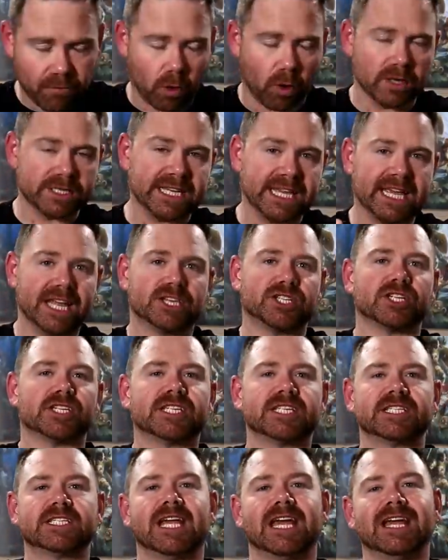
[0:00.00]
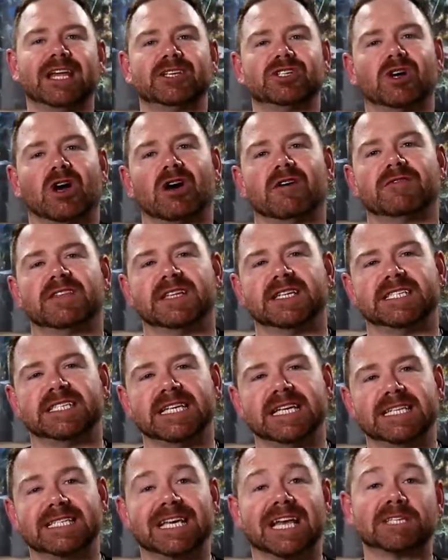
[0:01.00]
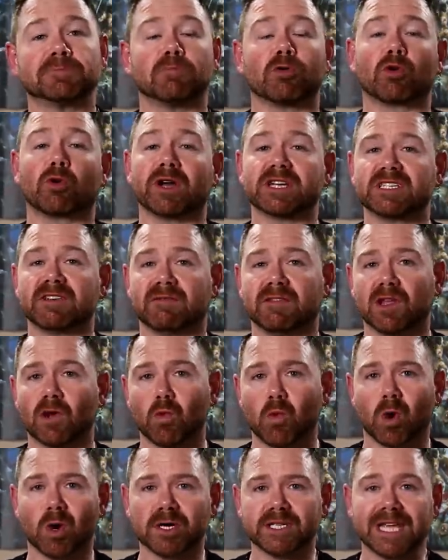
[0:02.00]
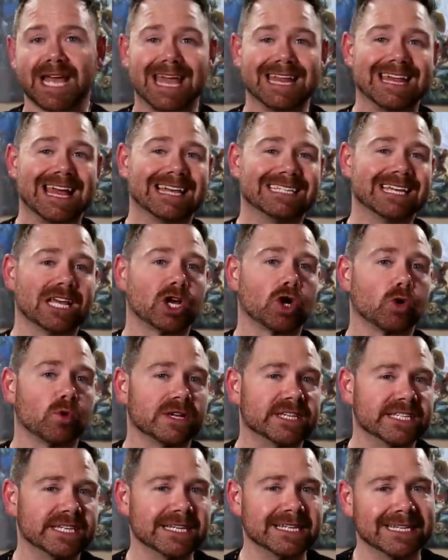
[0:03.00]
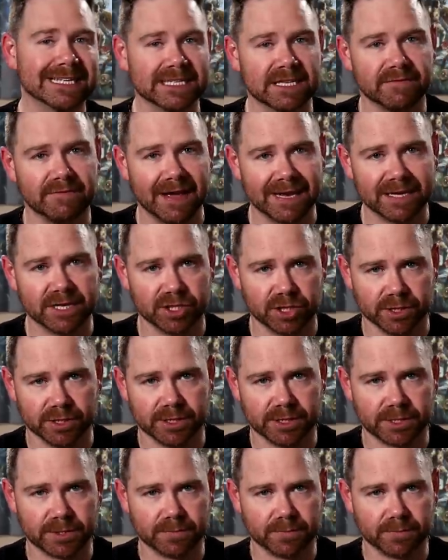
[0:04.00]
course, each stage of the disease gets progressively worse and has increasing disadvantages.